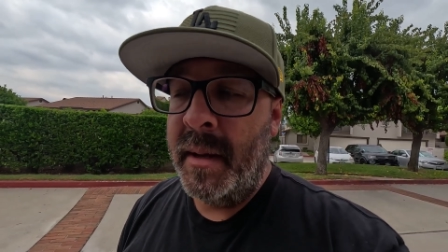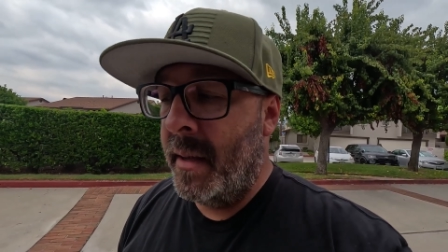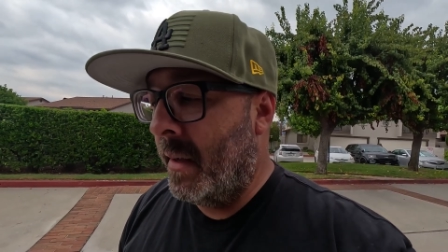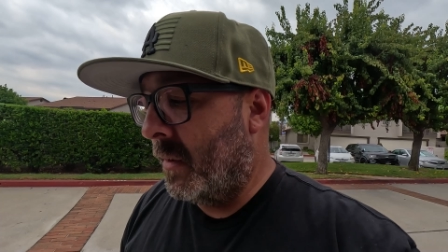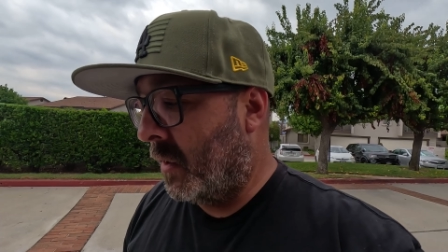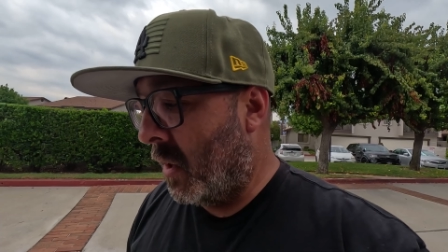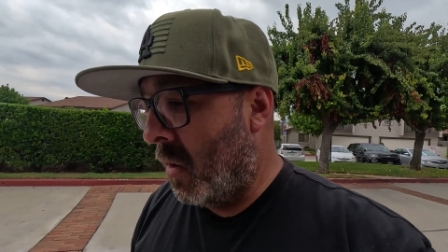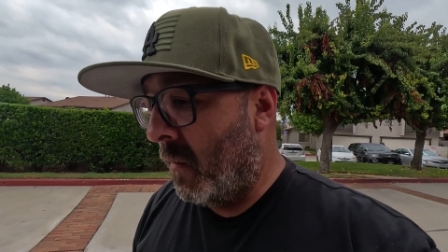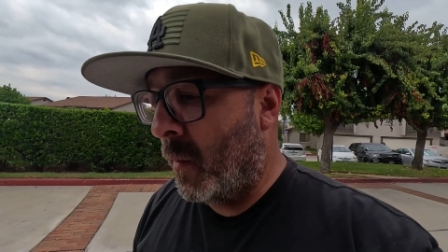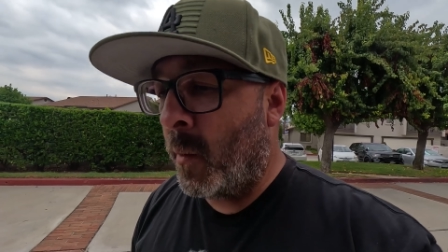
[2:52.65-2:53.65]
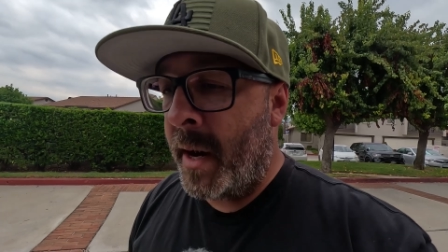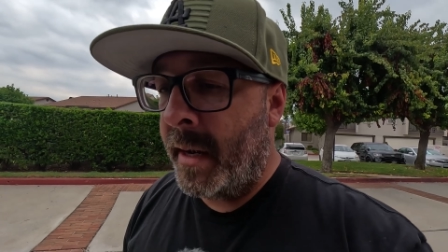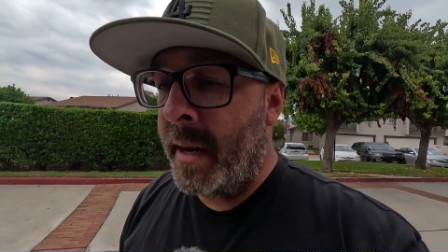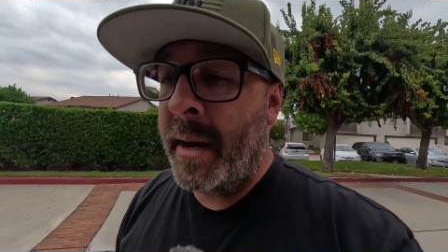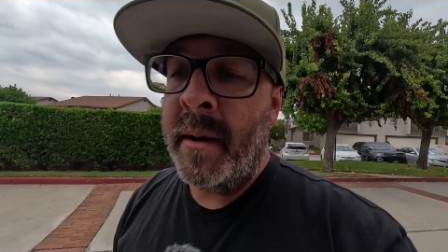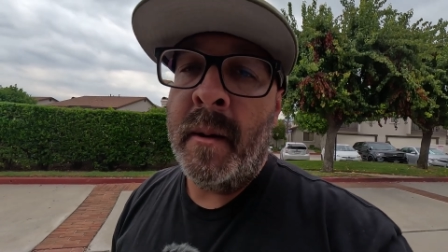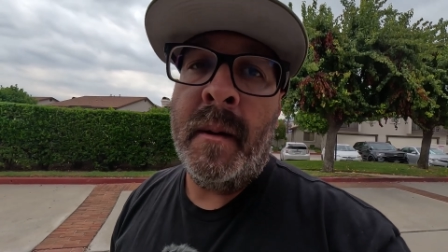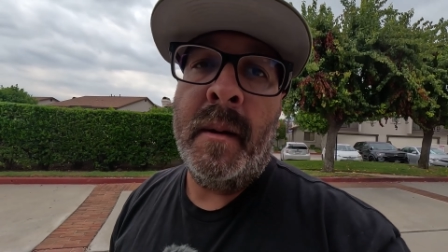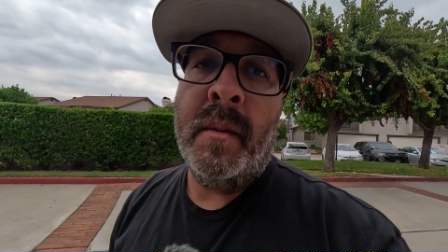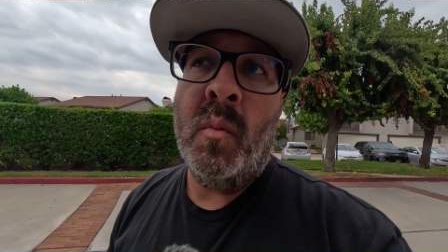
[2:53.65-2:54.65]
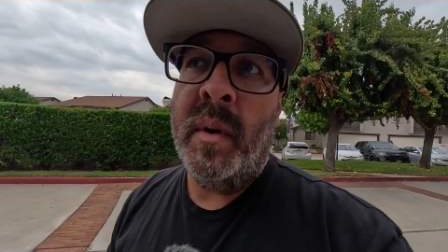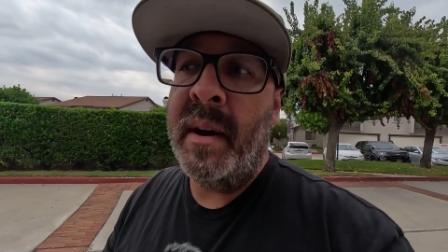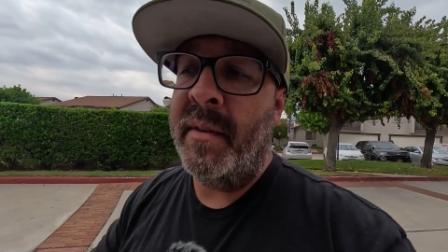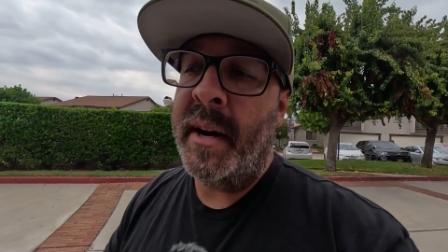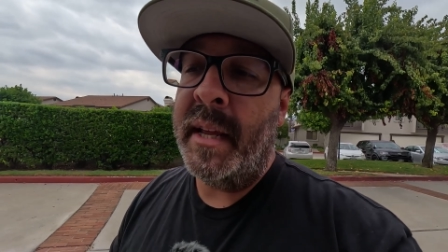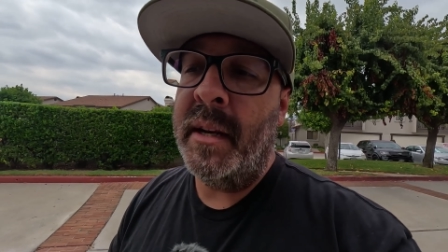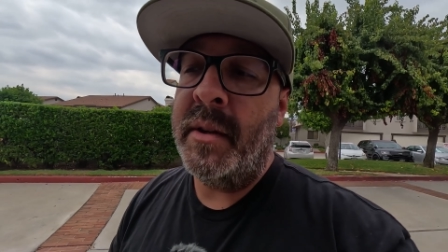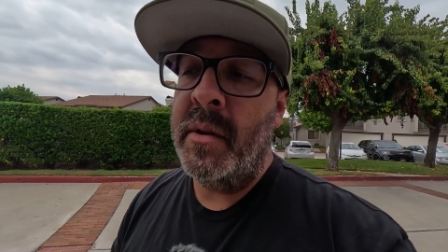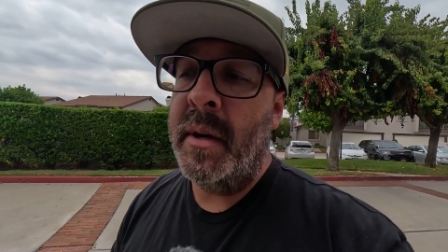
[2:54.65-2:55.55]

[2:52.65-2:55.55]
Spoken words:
So for right now, whenever I need to do it,